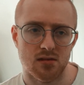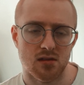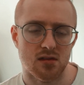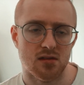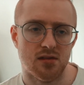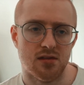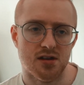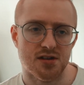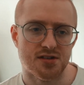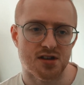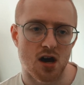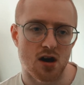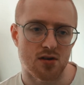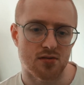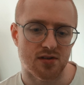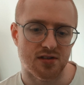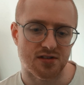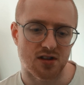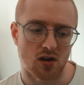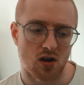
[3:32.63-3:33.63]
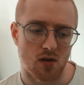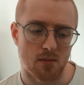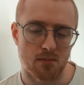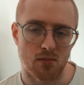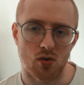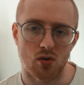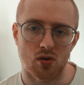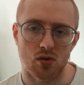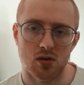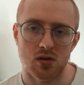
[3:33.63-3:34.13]
the tone is a lot
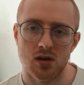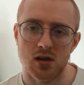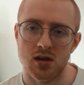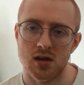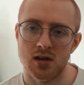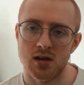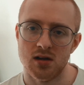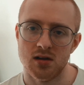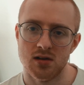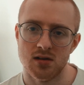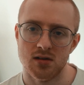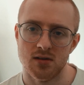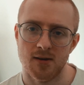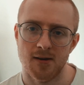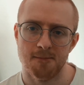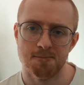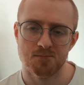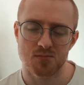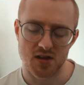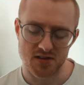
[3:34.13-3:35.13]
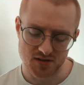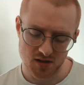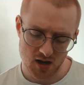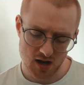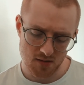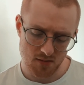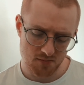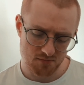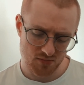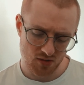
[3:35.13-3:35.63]
more, there's
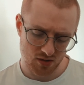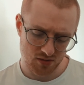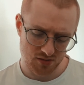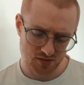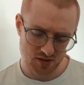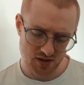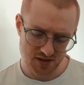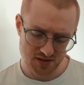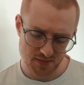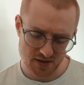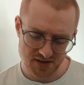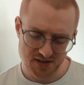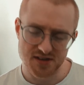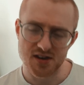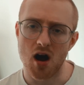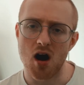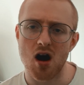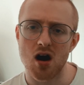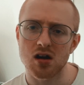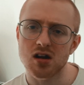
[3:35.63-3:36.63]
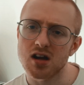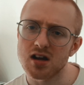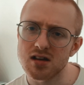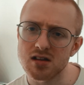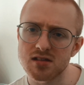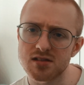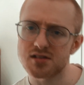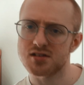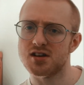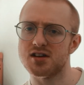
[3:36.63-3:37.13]
a bit darker
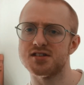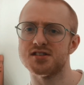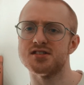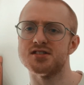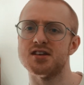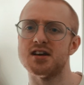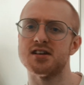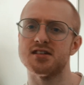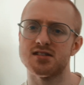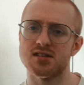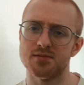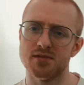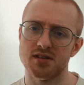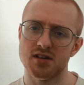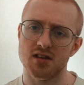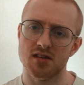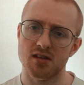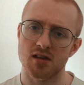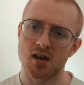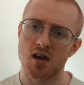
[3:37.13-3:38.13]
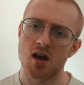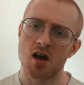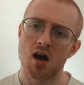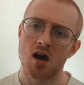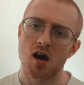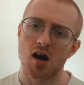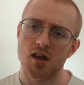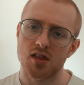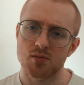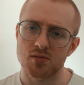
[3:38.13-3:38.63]
than I'd say some of the
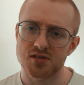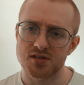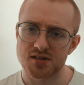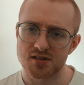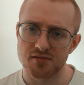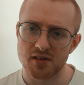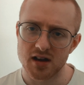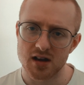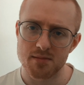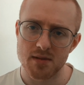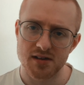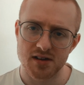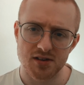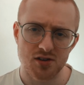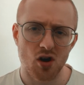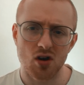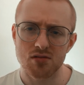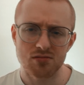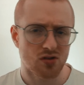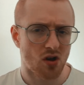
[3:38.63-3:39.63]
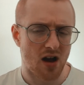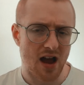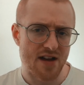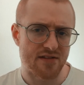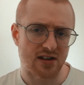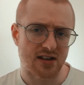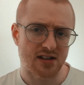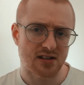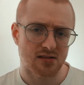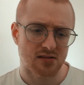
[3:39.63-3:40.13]
other ones I've recommended. Not
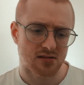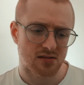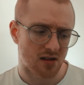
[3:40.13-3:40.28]
heavily.